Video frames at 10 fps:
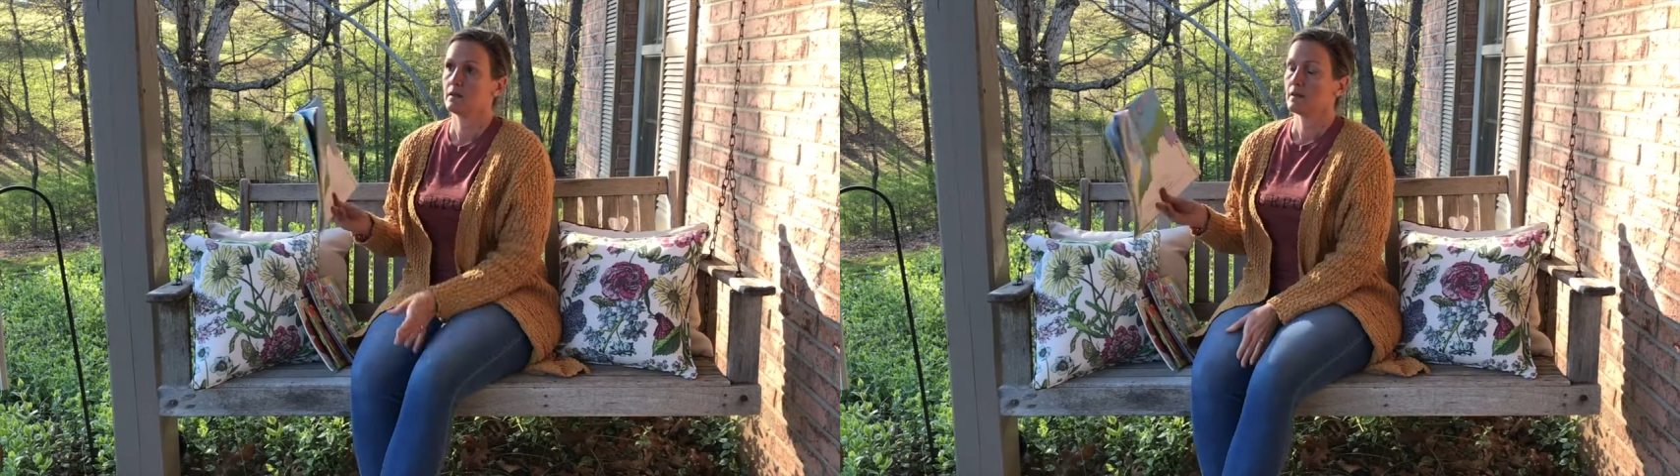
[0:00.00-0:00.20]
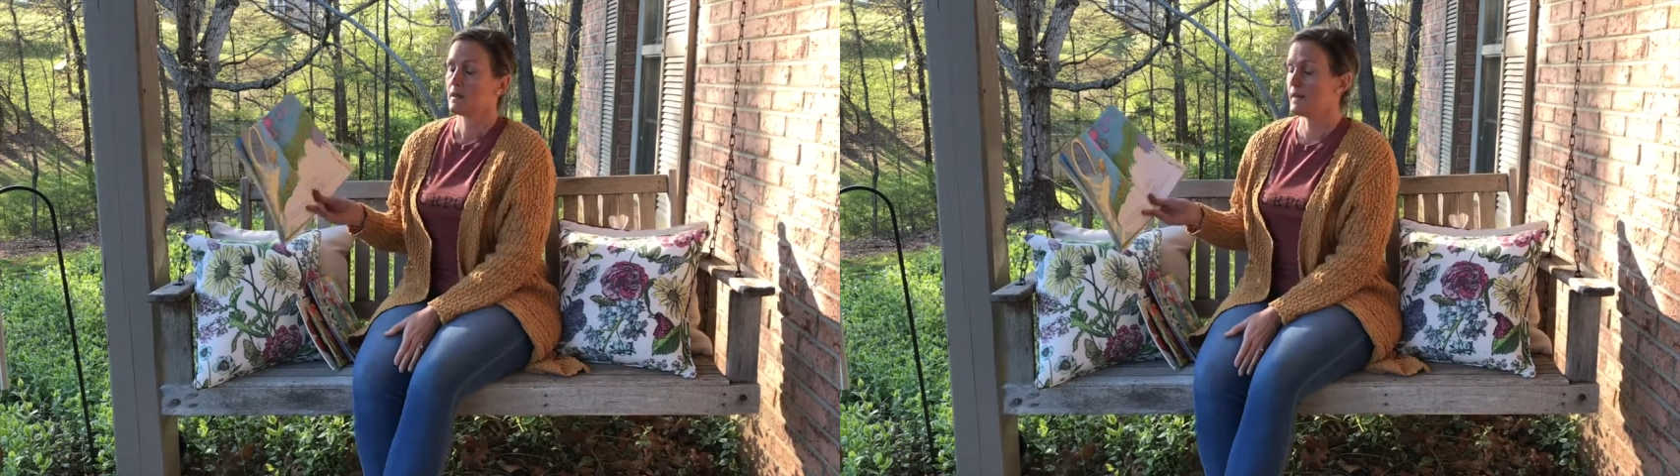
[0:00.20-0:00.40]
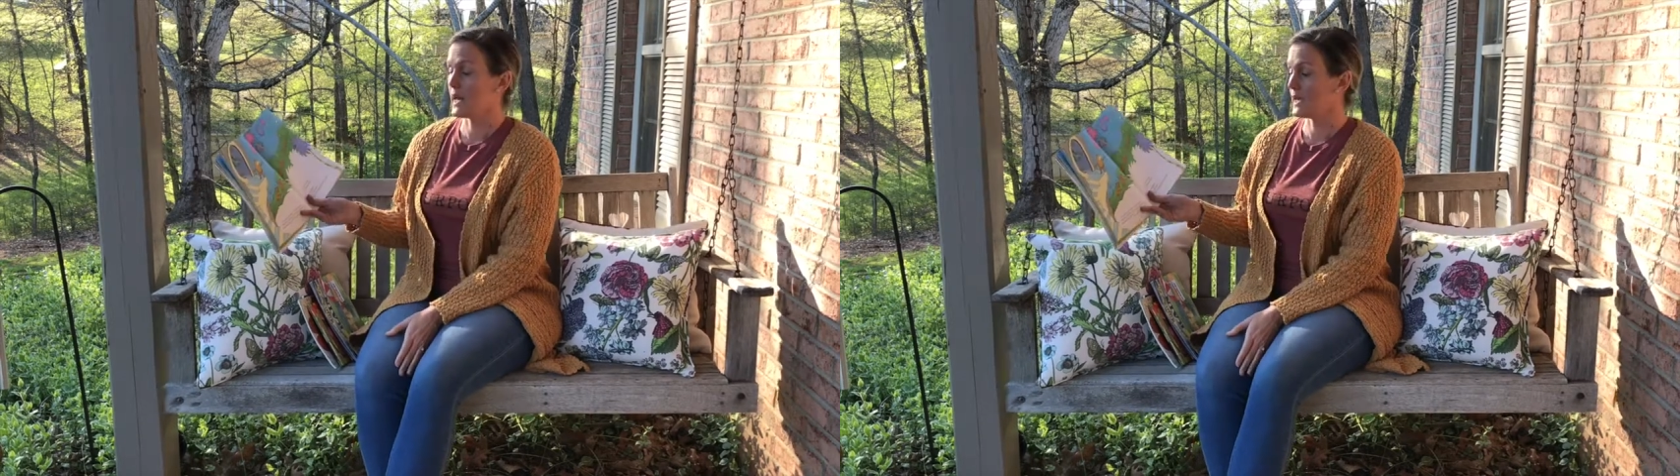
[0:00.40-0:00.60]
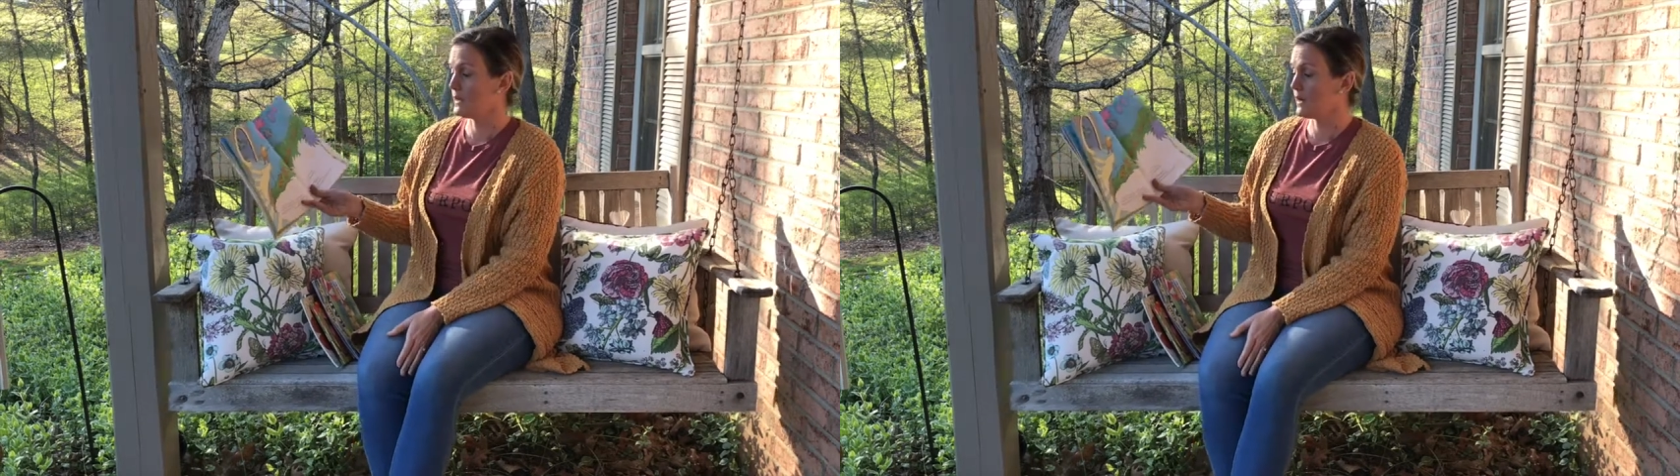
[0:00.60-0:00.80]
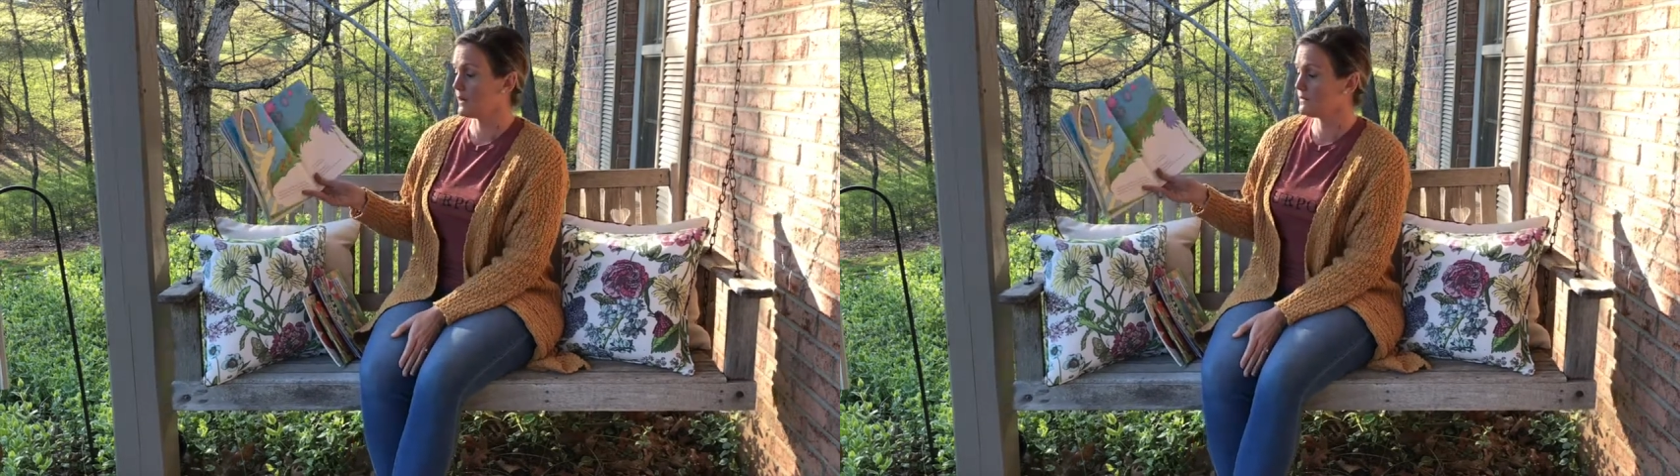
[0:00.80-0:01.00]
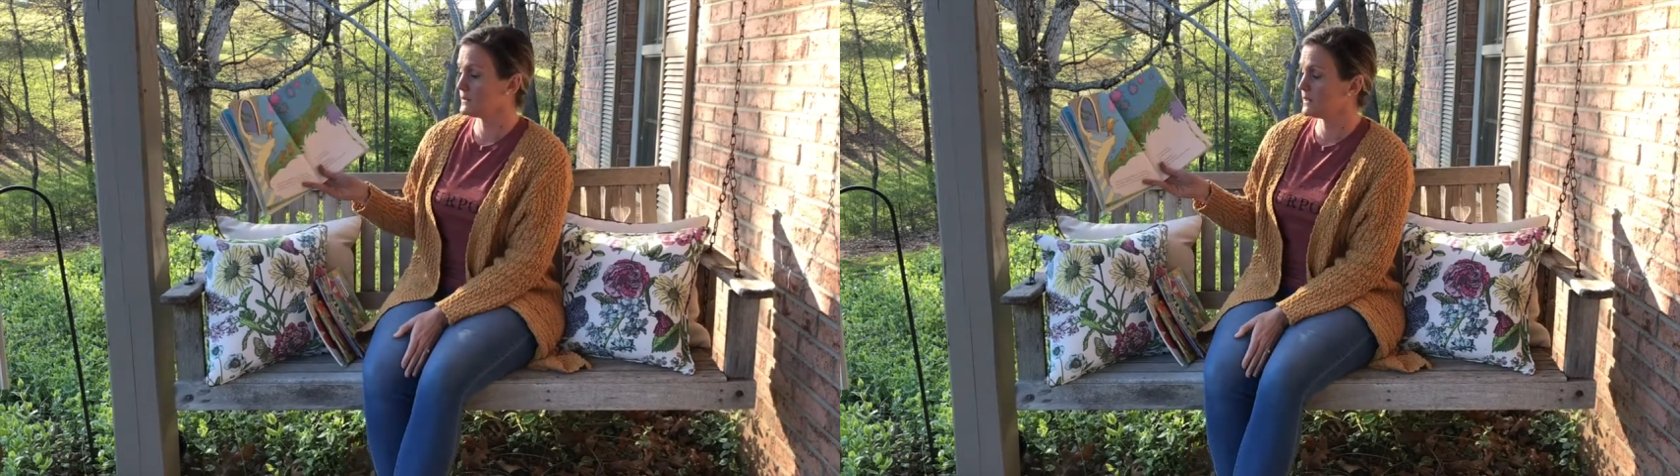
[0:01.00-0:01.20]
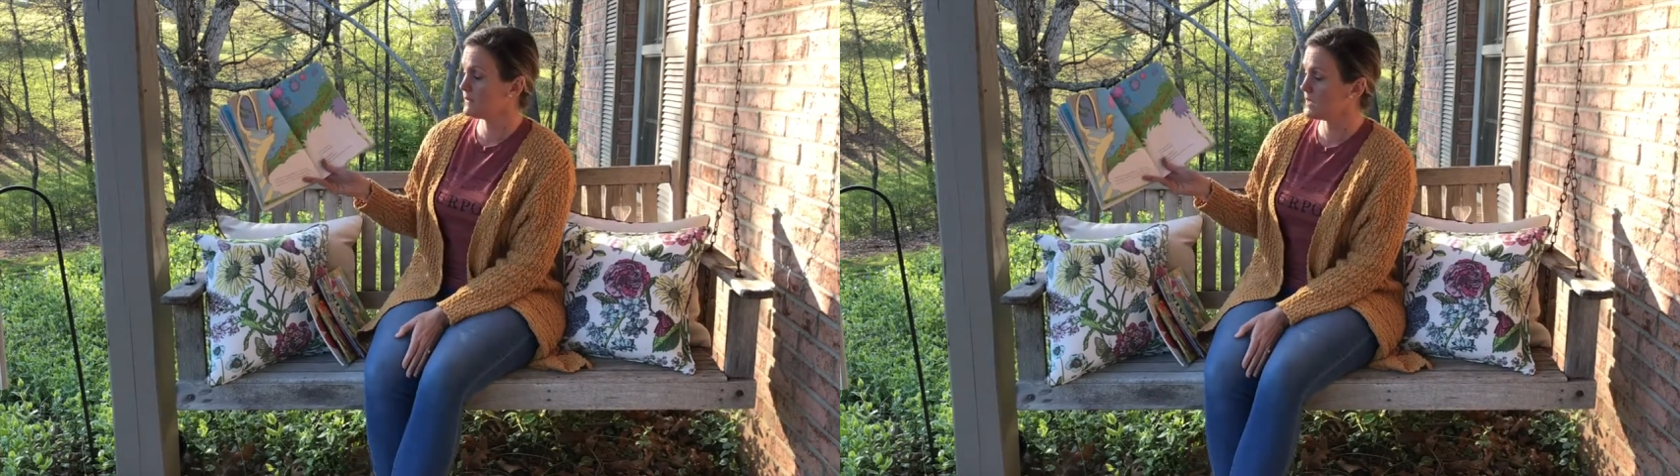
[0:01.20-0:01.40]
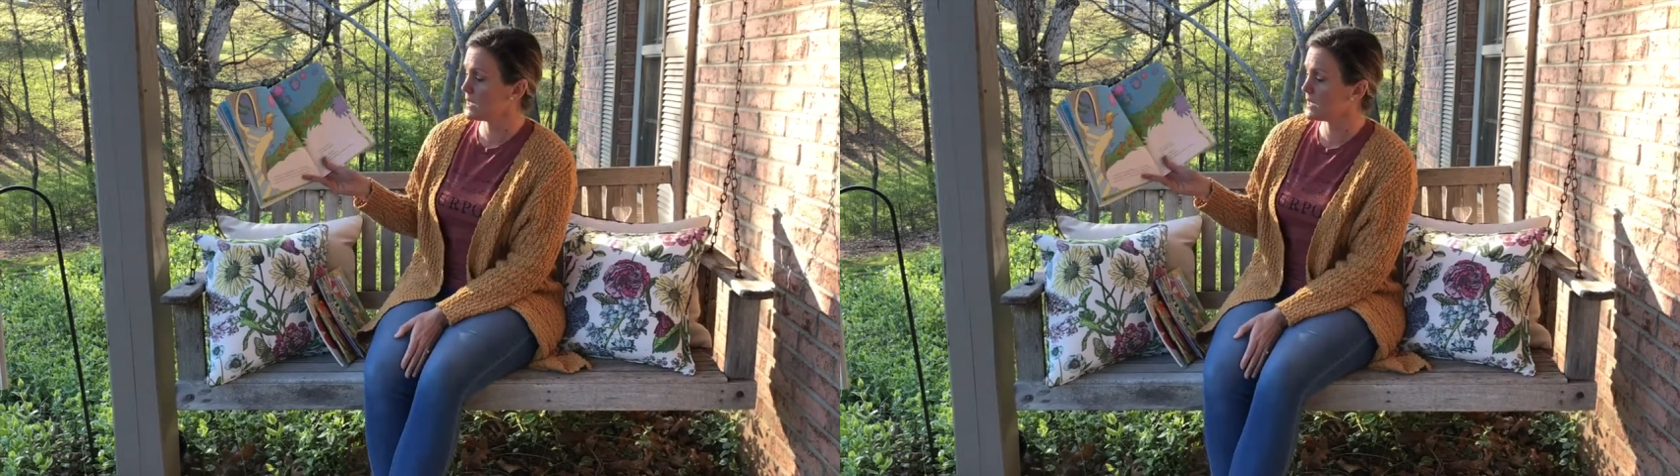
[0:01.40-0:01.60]
They loved
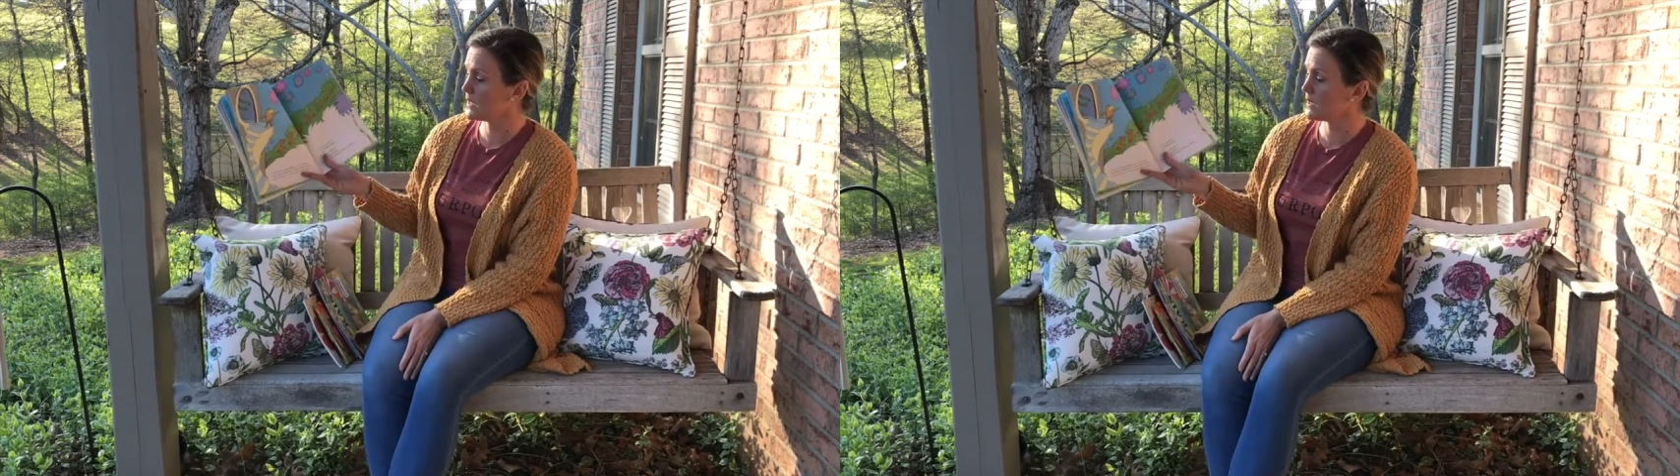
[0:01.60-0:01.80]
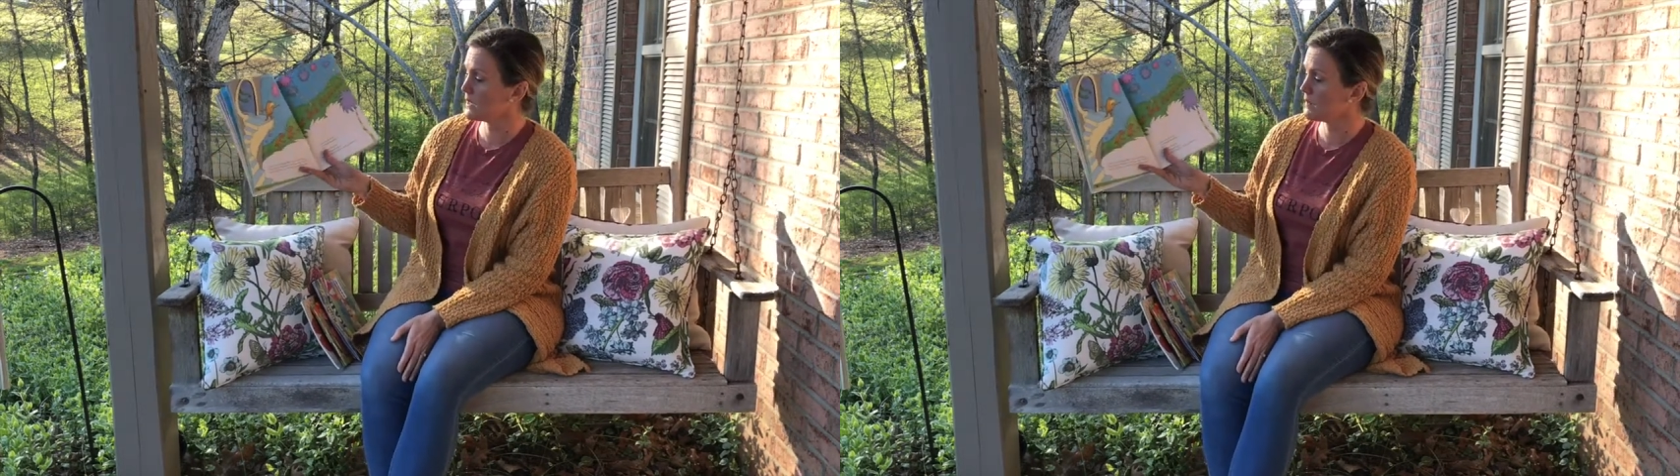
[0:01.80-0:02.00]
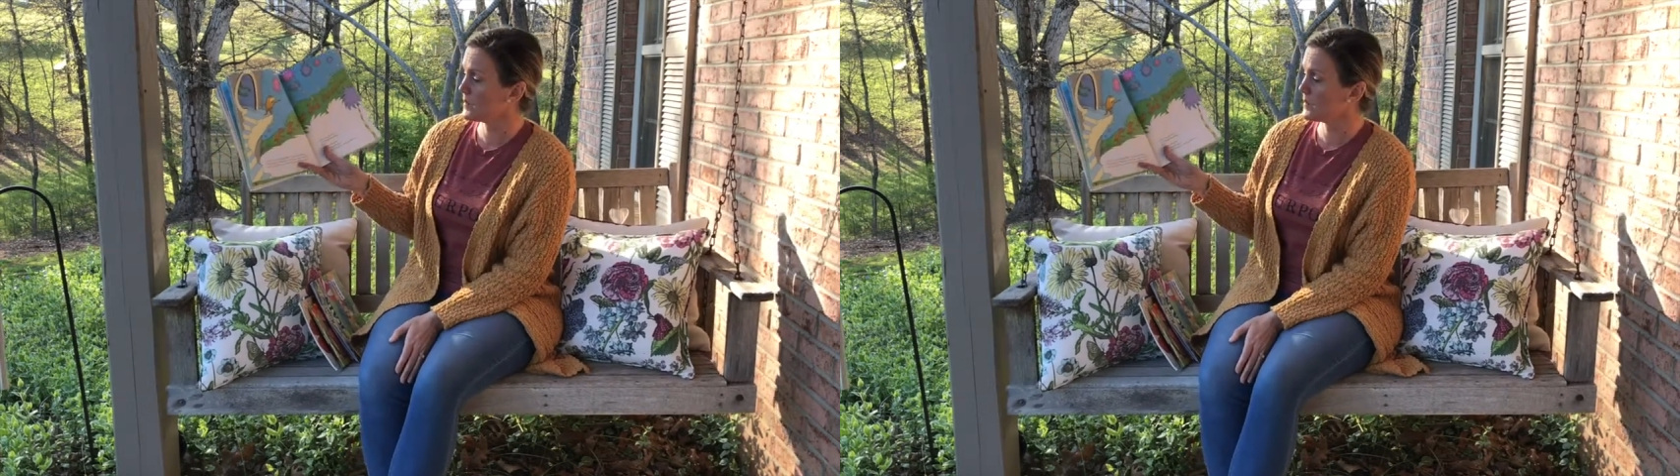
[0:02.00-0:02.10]
living here,